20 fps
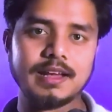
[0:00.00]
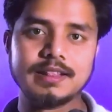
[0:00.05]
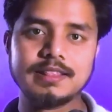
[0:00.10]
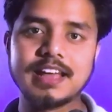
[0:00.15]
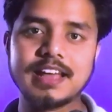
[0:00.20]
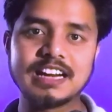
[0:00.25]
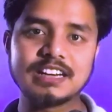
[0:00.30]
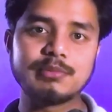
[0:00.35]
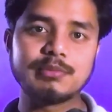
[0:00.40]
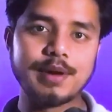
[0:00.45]

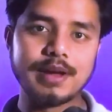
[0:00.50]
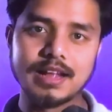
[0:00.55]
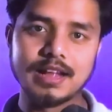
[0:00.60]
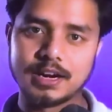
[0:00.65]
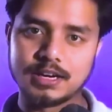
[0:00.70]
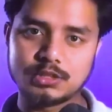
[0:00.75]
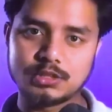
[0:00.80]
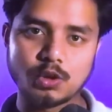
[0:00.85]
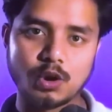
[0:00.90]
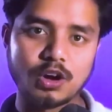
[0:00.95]
That
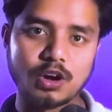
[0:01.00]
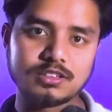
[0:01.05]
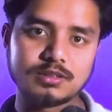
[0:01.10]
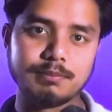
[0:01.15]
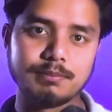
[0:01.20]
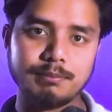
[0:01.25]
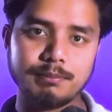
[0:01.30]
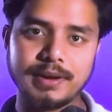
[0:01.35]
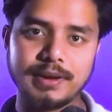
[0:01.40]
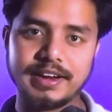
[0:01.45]
failure taught
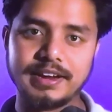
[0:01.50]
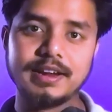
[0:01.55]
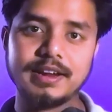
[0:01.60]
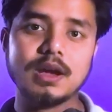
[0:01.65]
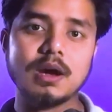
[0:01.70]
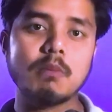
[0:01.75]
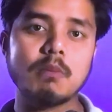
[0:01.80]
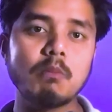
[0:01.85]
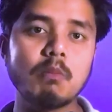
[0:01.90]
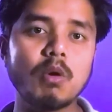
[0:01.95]
me
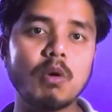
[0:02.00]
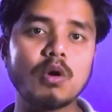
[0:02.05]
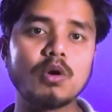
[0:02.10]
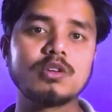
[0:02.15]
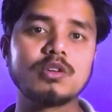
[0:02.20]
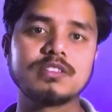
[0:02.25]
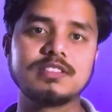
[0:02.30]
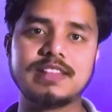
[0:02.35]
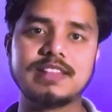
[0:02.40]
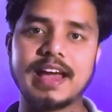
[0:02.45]
more
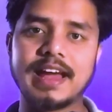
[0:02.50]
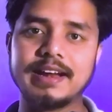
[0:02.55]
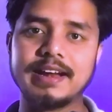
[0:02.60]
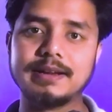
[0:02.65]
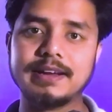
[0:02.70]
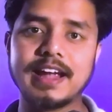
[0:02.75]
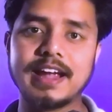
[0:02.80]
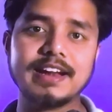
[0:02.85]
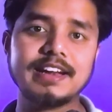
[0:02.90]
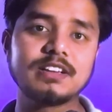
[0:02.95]
than
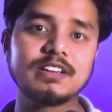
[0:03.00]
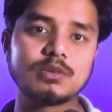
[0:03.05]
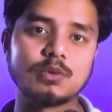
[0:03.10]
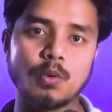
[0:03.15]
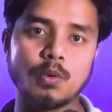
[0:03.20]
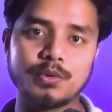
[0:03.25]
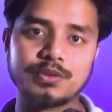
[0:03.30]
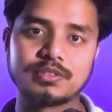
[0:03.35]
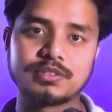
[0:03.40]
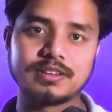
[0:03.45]
any
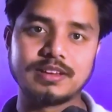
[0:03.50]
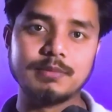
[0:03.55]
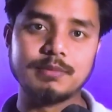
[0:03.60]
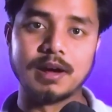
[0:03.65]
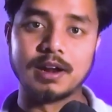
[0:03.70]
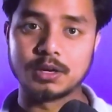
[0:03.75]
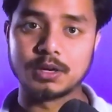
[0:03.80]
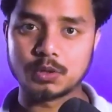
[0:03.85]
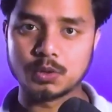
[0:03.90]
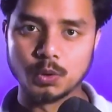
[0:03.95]
course
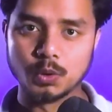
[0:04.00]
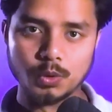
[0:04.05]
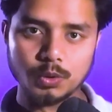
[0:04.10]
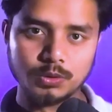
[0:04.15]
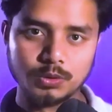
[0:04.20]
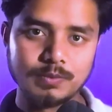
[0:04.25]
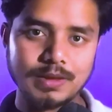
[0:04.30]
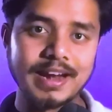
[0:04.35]
ever could.